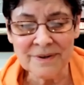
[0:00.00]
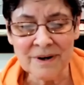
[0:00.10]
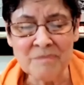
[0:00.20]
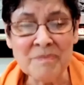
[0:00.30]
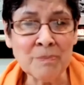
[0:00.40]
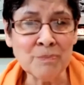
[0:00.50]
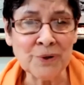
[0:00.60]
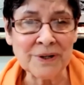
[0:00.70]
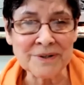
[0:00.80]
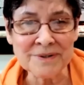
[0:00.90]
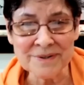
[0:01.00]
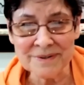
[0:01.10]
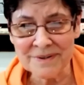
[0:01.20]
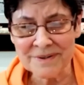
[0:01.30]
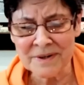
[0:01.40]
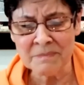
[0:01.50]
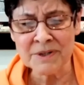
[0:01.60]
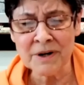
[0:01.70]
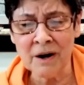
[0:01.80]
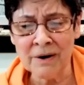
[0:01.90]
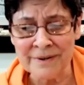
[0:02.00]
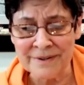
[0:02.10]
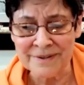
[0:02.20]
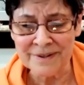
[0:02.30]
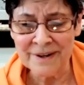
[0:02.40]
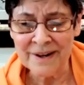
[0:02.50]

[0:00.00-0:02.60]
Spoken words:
our memories, samskaras